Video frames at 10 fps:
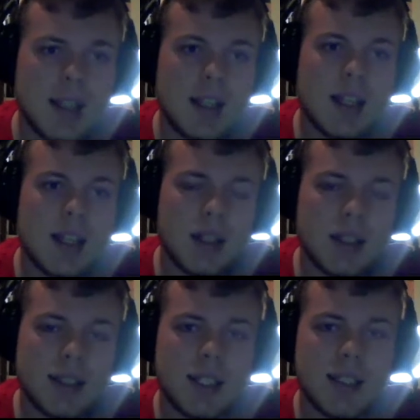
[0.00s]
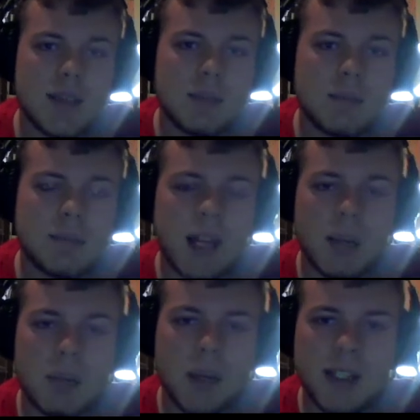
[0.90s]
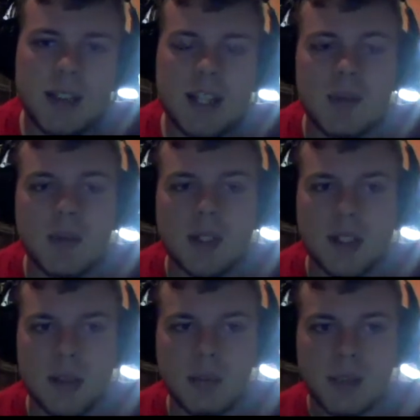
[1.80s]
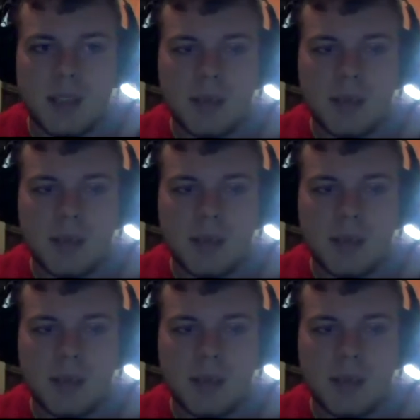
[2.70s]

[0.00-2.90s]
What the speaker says: I looked at his buddy's table a little bit,